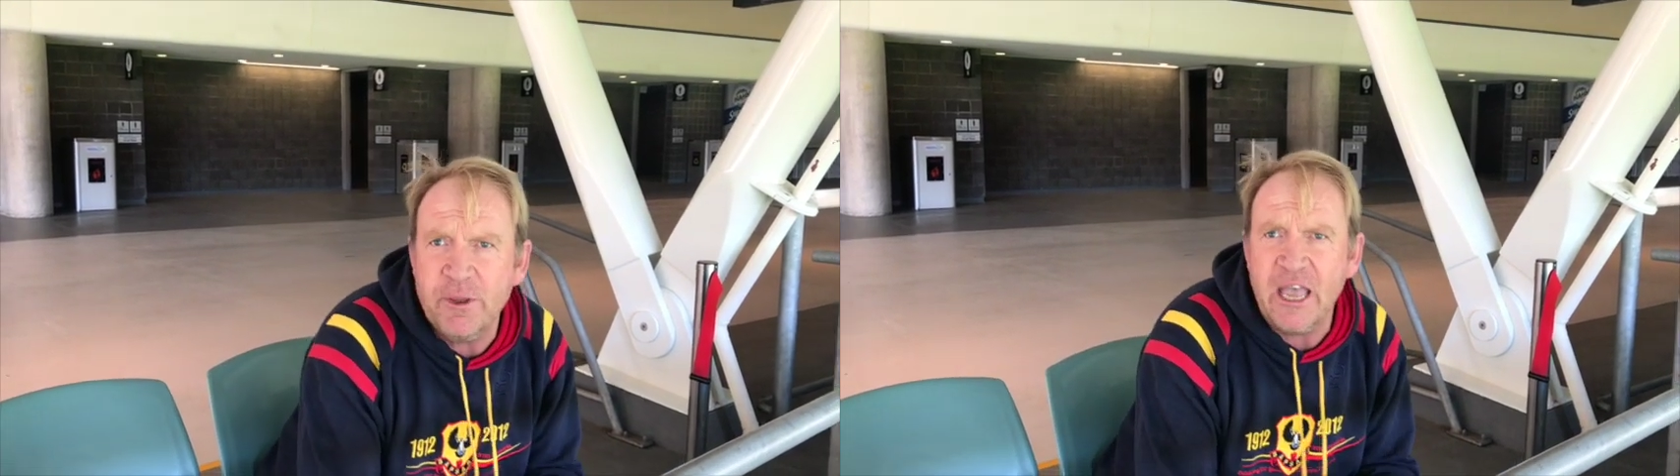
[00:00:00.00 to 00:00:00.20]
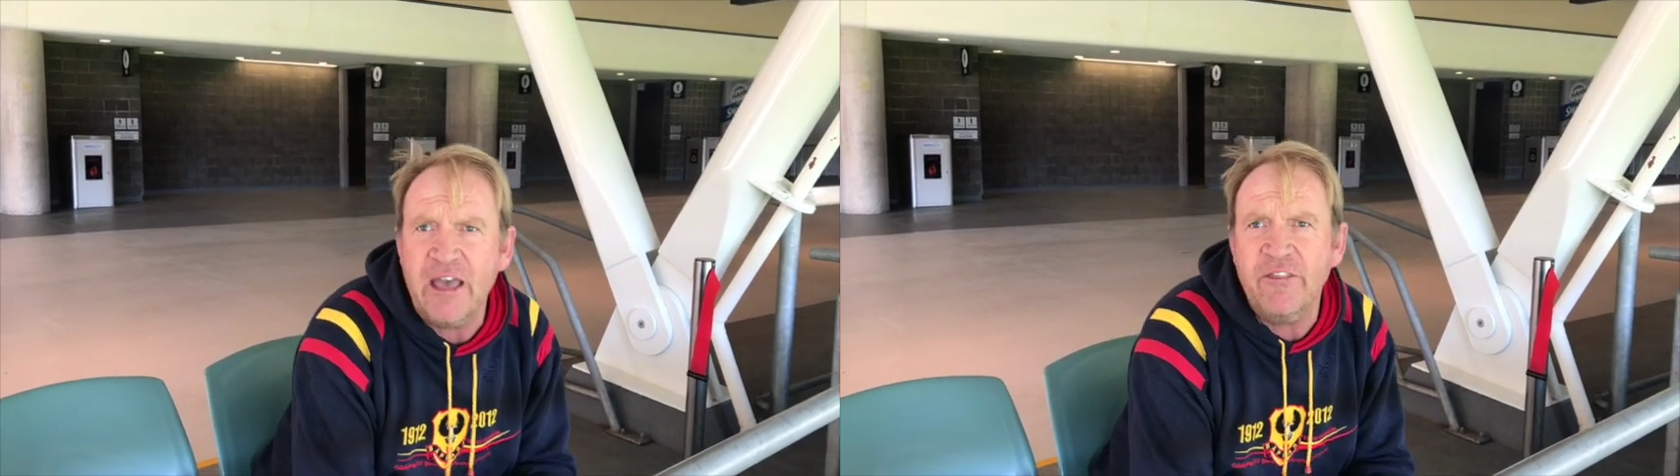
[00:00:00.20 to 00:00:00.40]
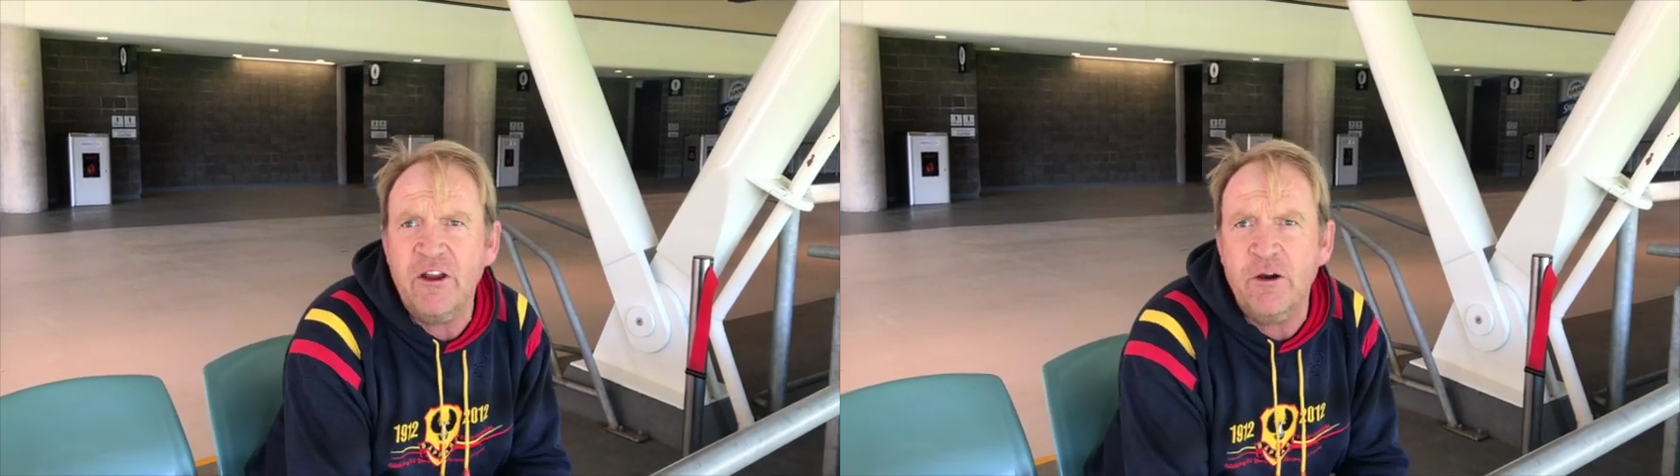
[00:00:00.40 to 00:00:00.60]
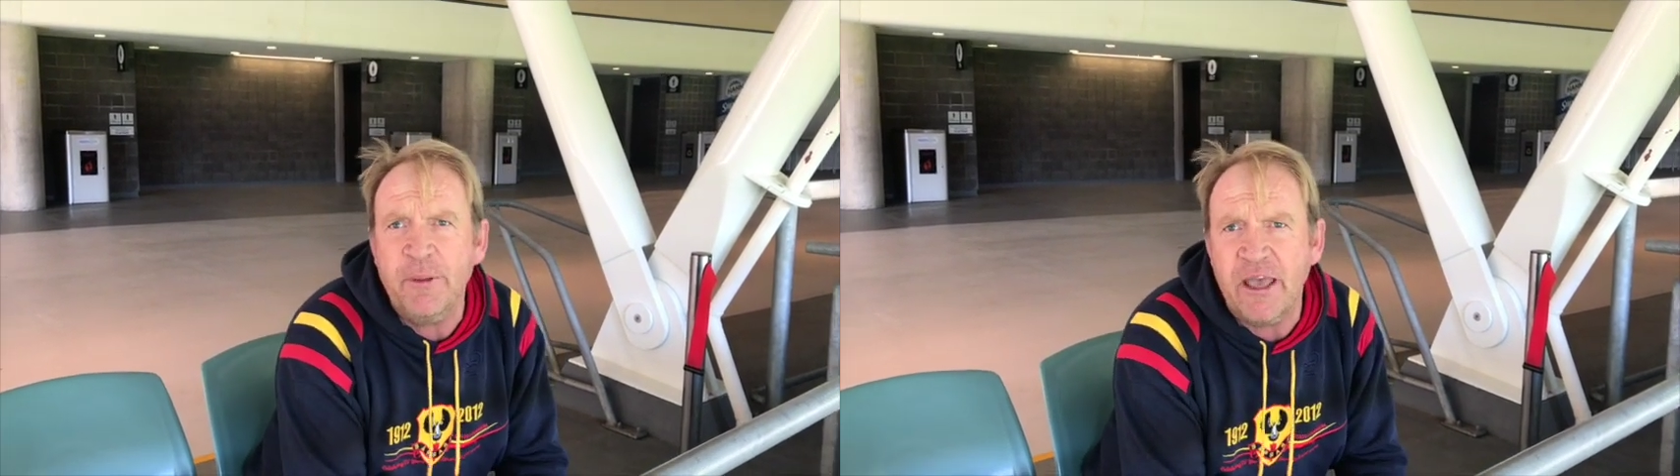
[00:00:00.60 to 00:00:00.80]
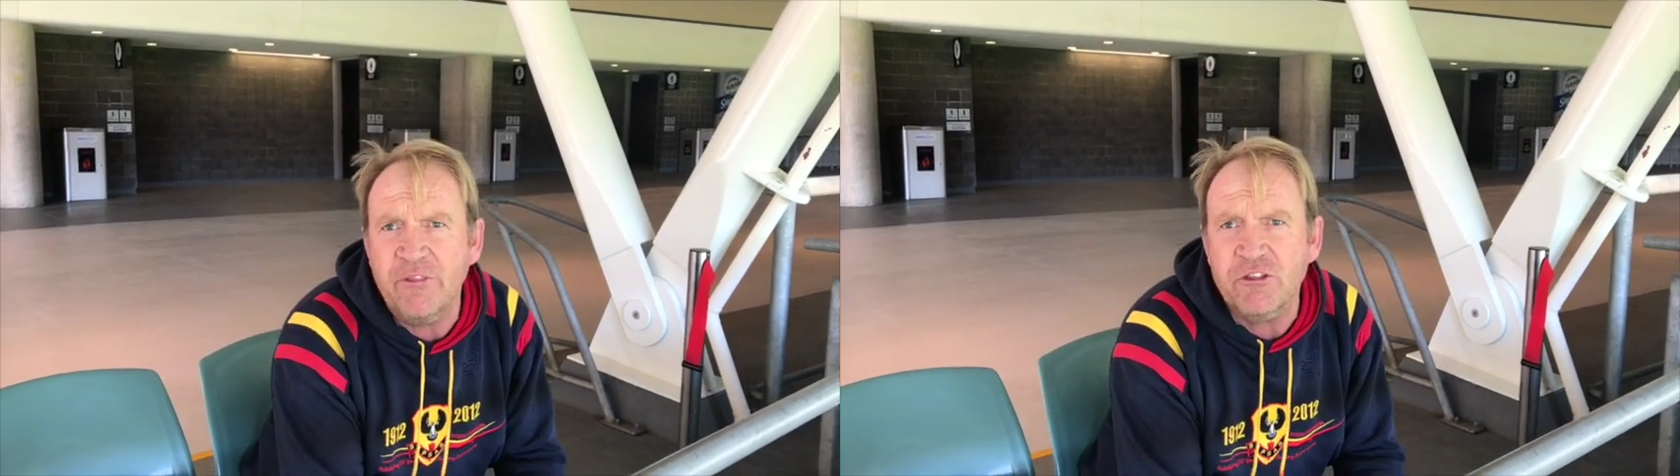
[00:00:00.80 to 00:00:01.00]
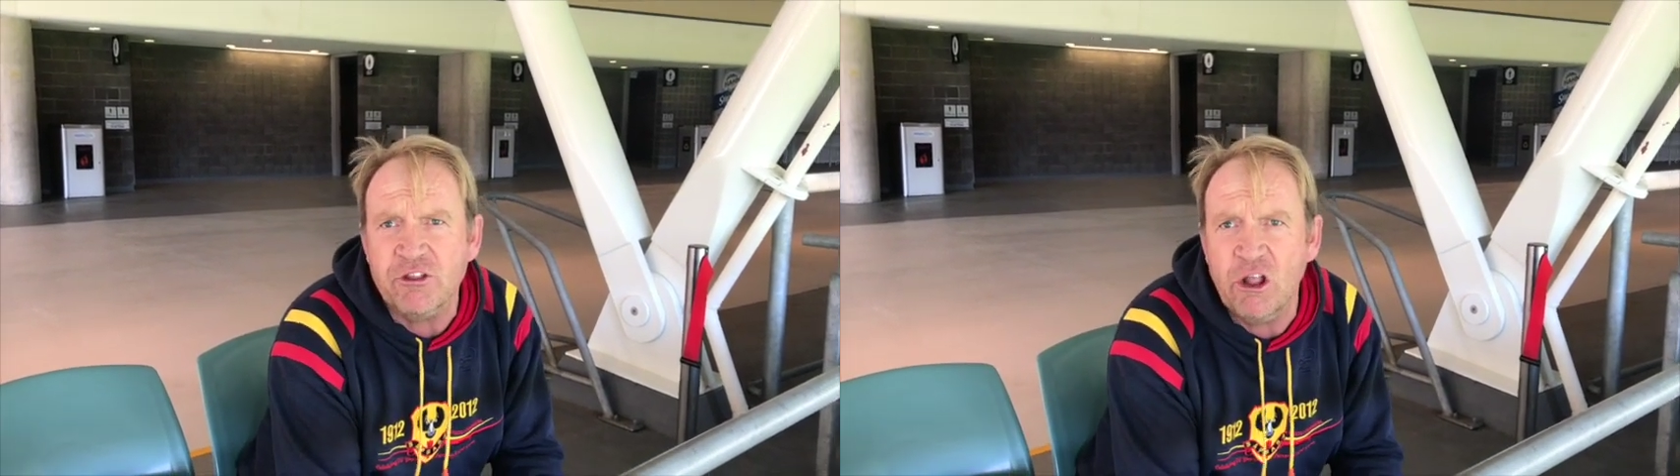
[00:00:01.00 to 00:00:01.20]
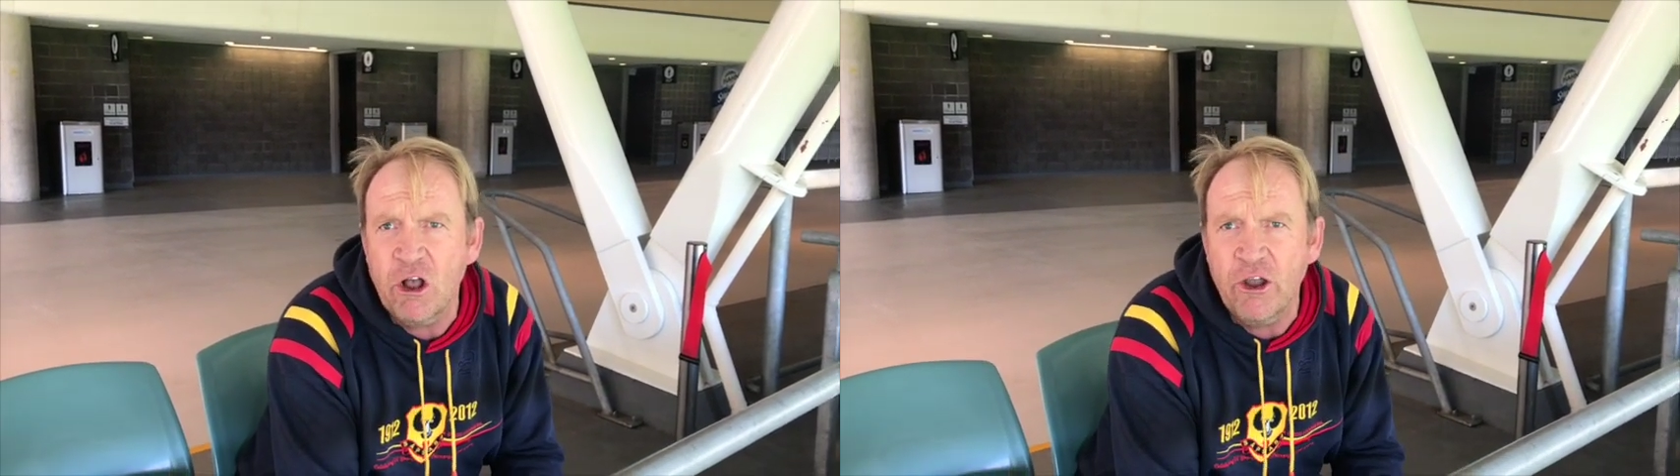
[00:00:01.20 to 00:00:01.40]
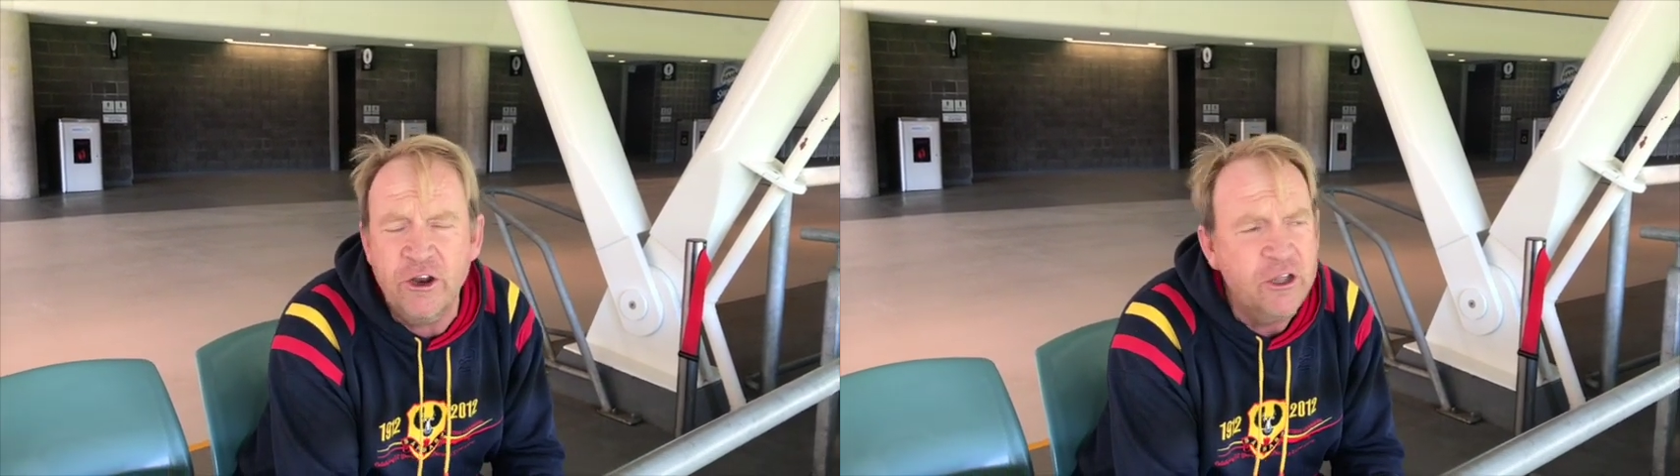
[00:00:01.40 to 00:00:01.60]
me out there about the
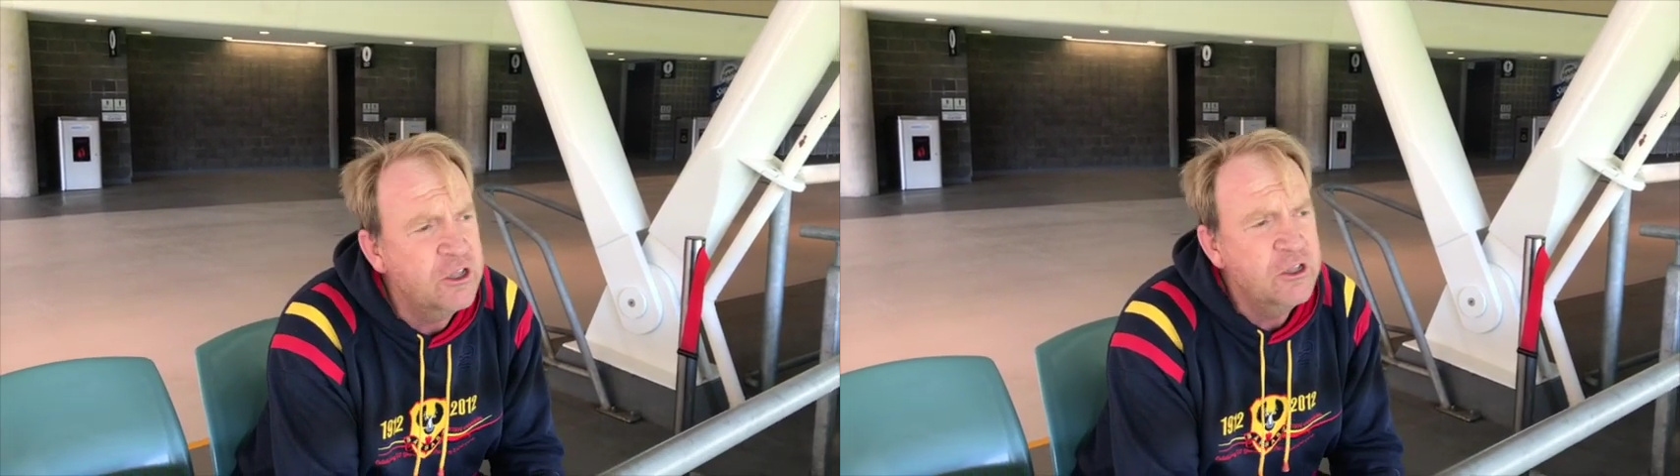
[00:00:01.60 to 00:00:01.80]
Sloane.